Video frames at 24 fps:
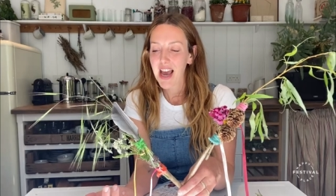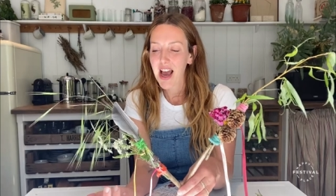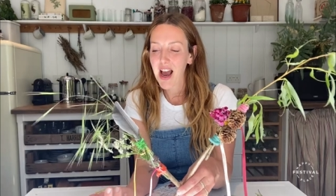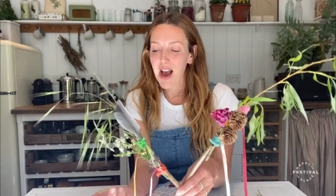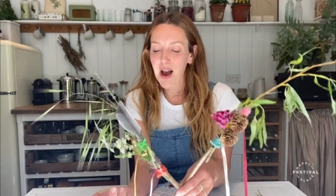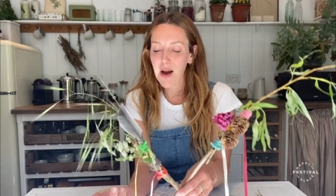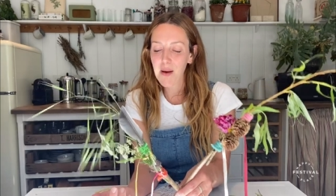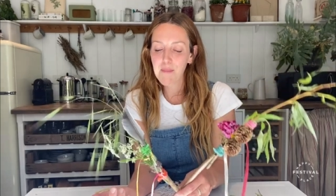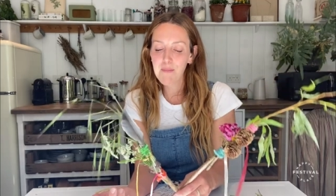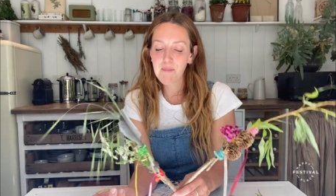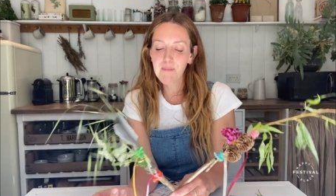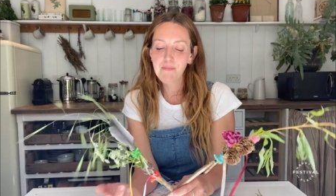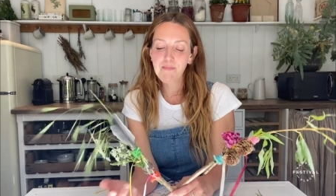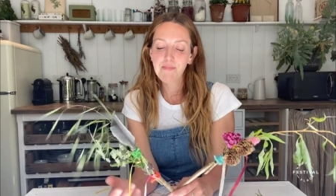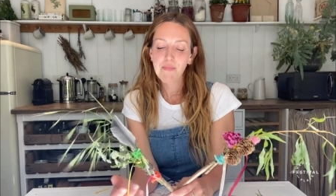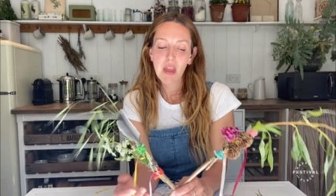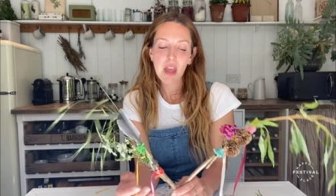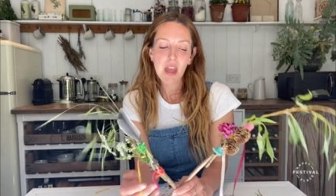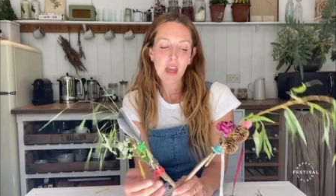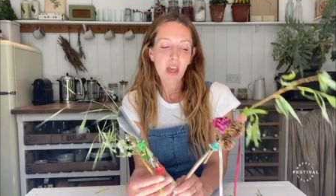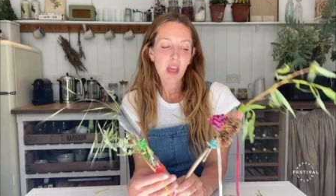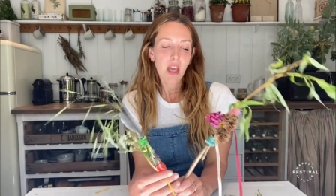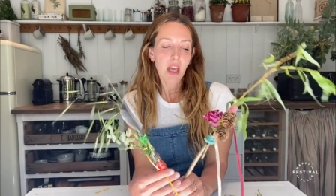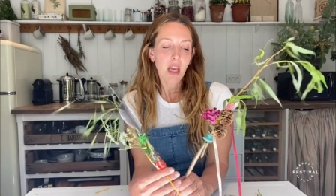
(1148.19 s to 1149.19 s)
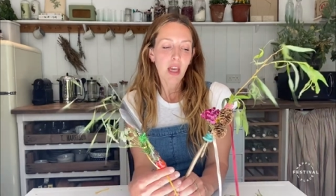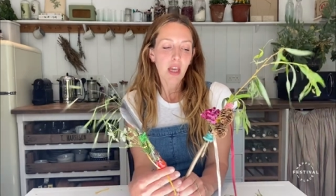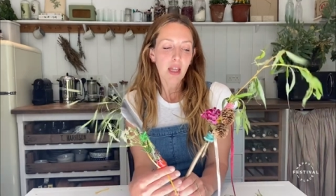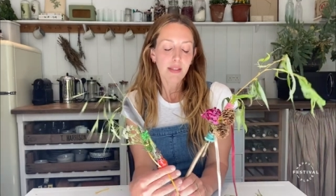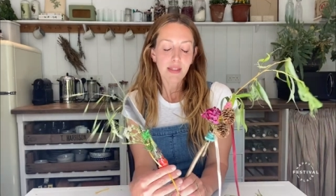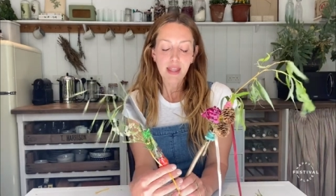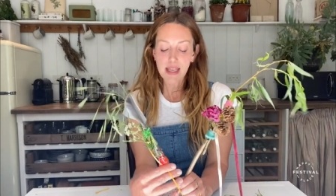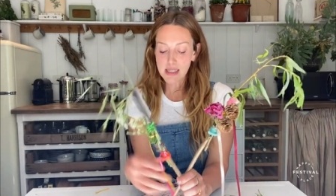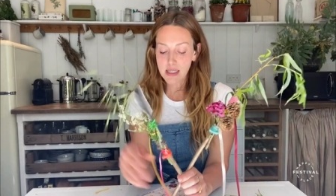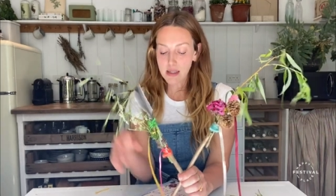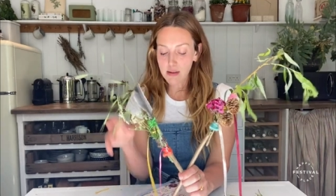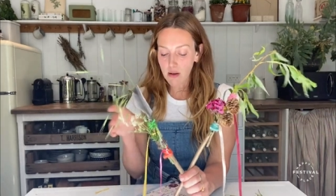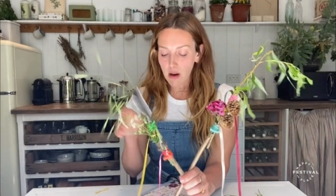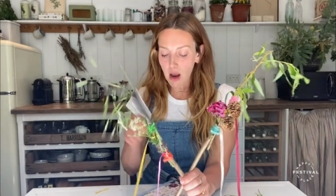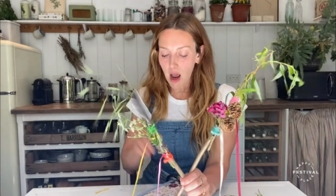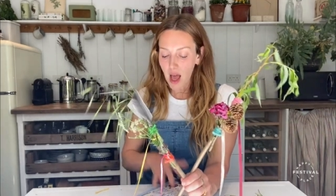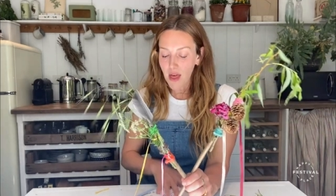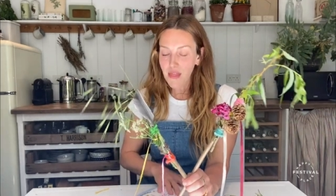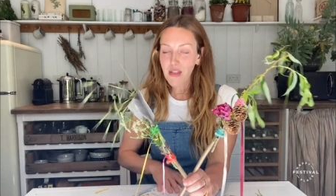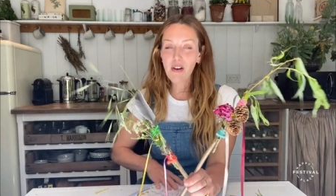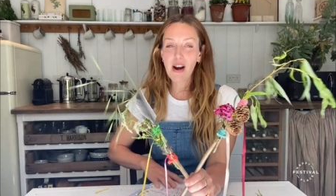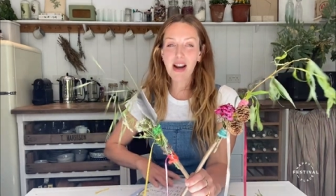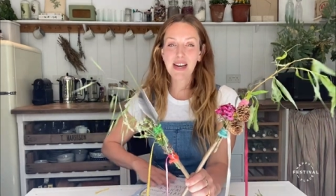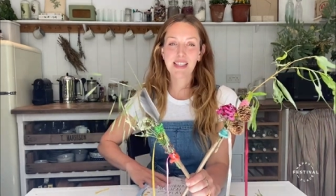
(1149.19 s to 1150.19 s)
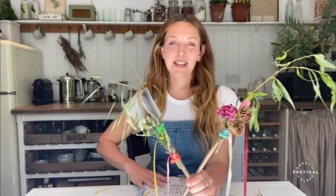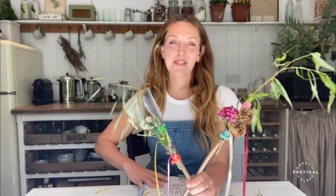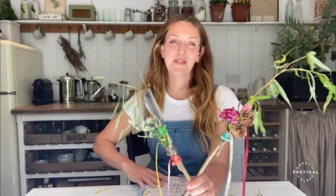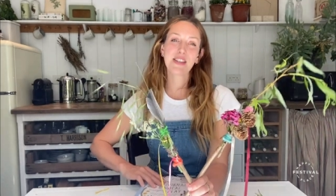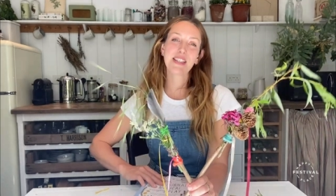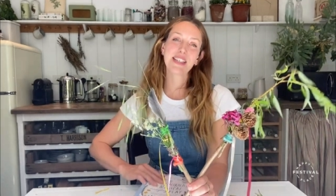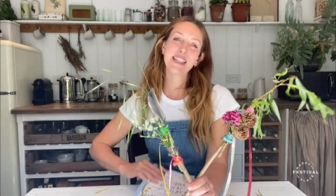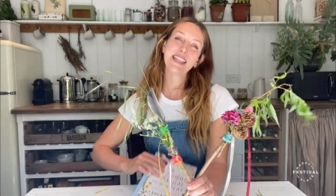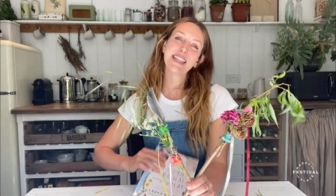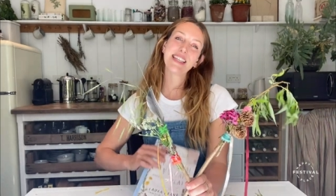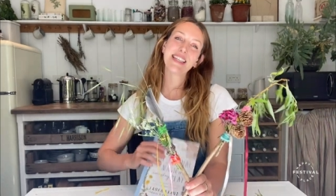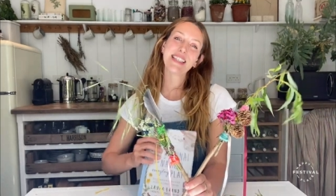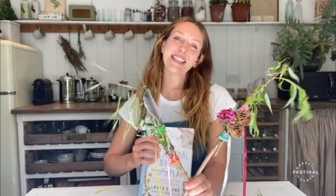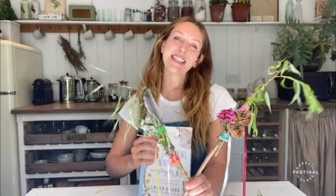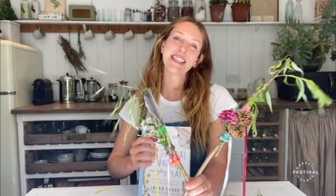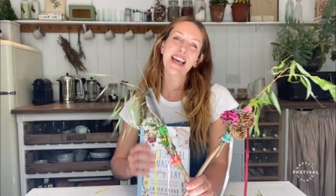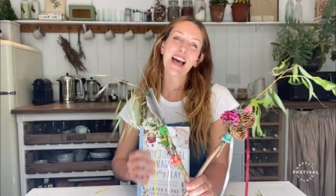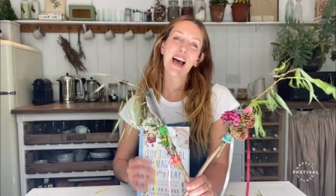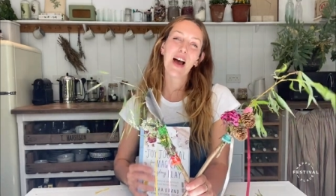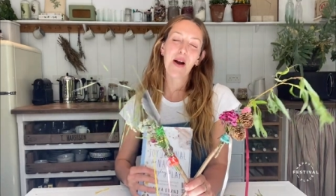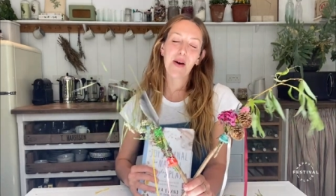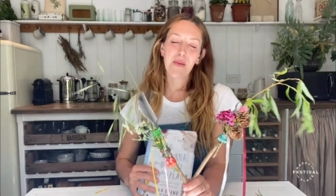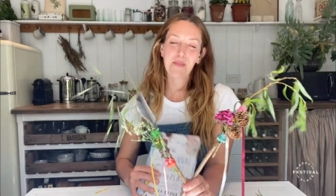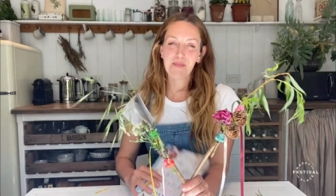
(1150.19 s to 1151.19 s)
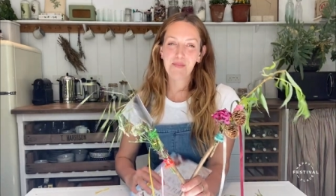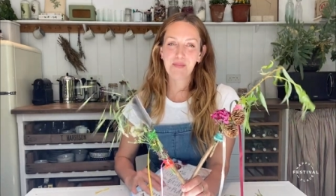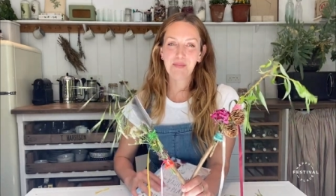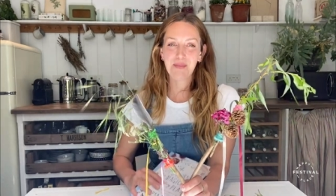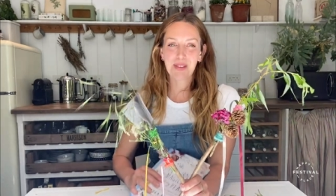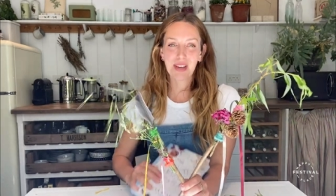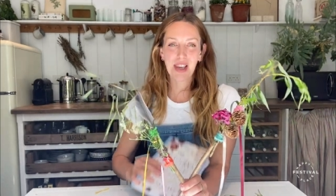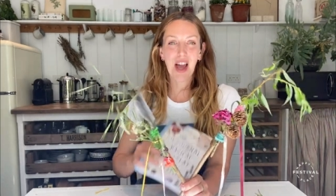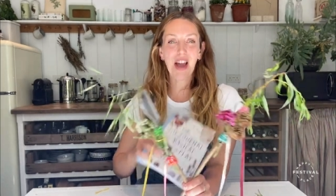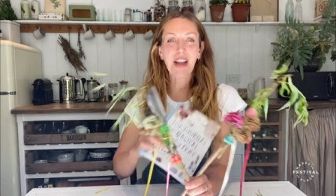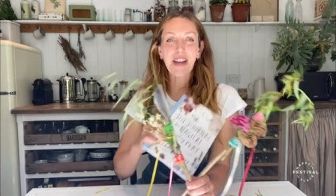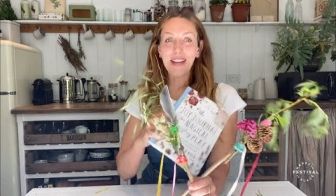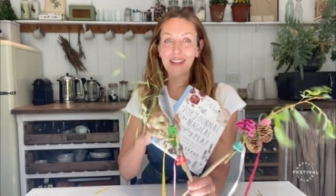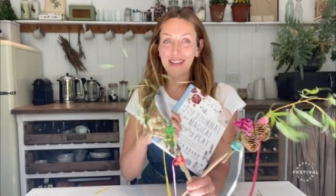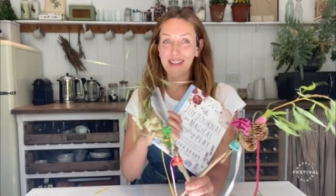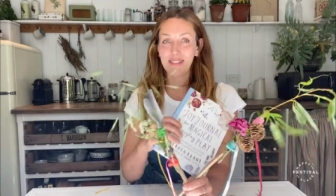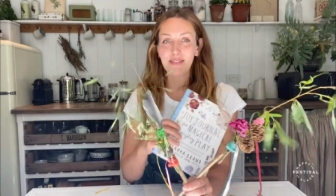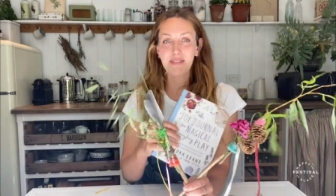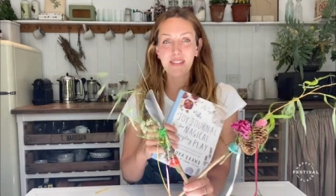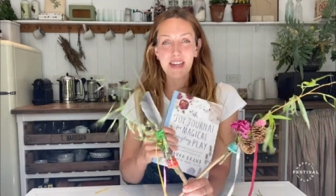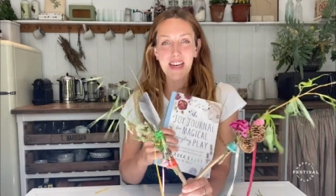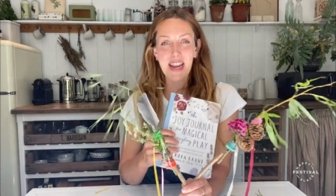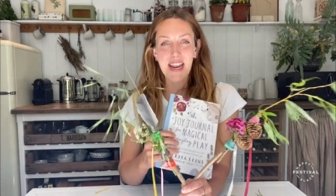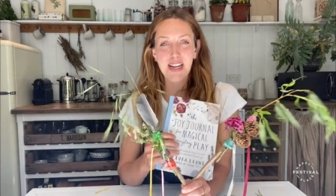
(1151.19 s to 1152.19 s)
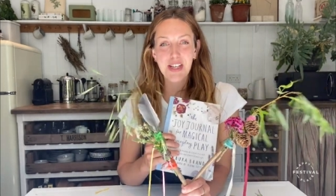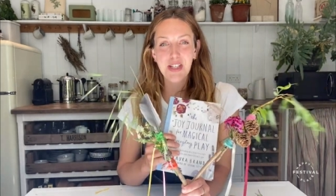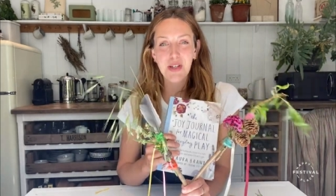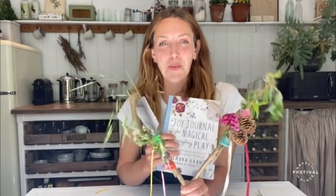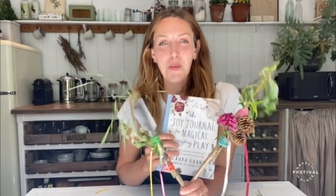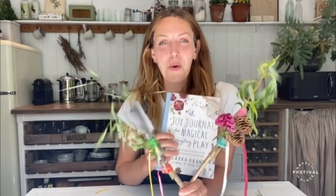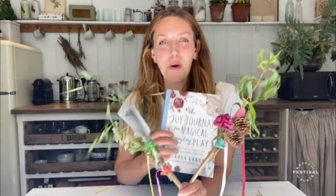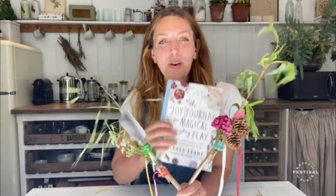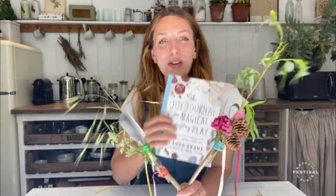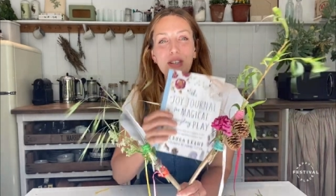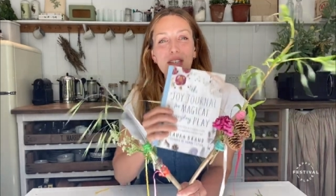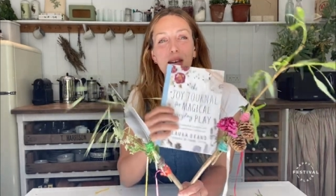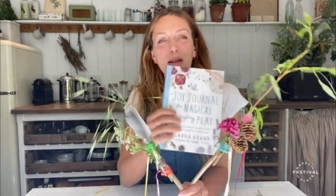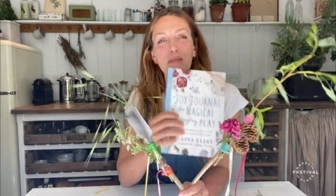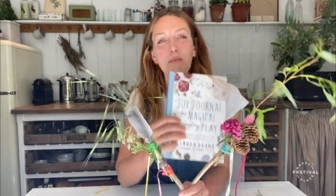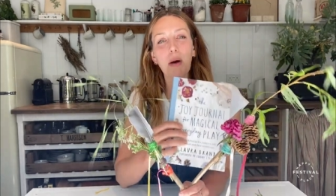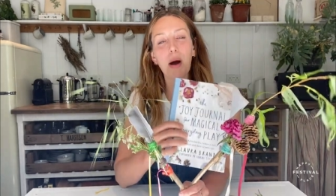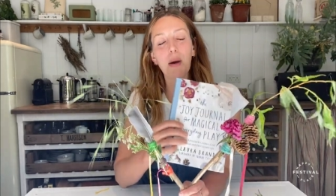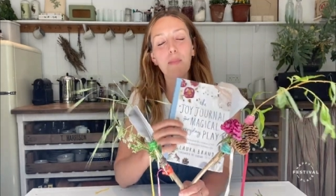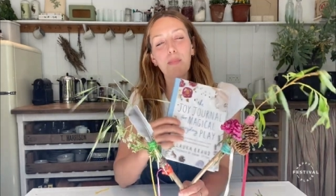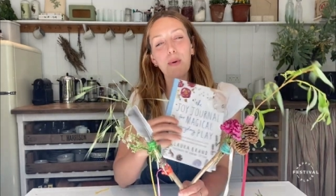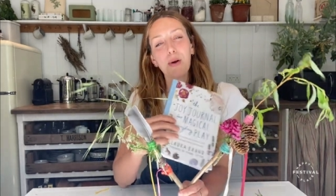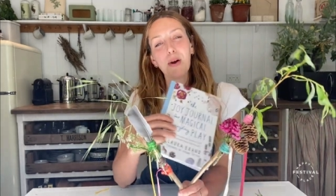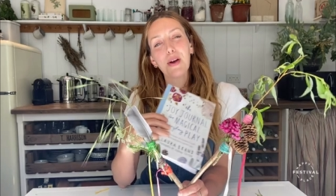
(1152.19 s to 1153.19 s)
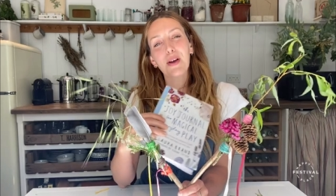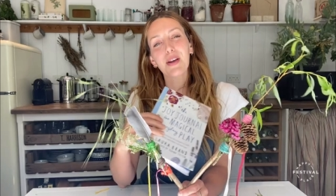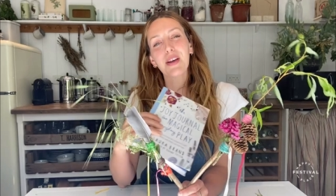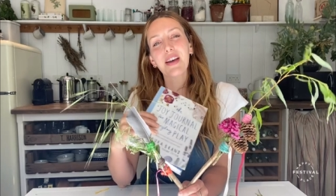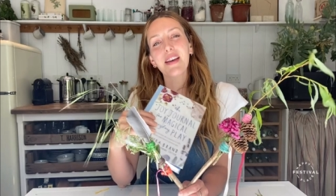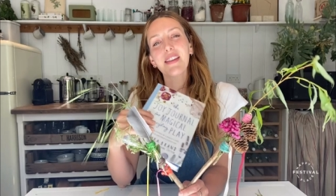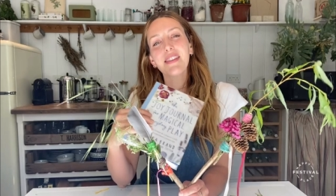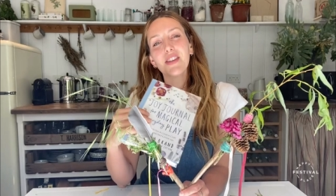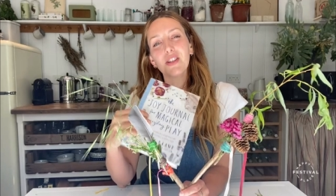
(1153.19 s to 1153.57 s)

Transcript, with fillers: Um, there's other activities um, like the nature wand in my book,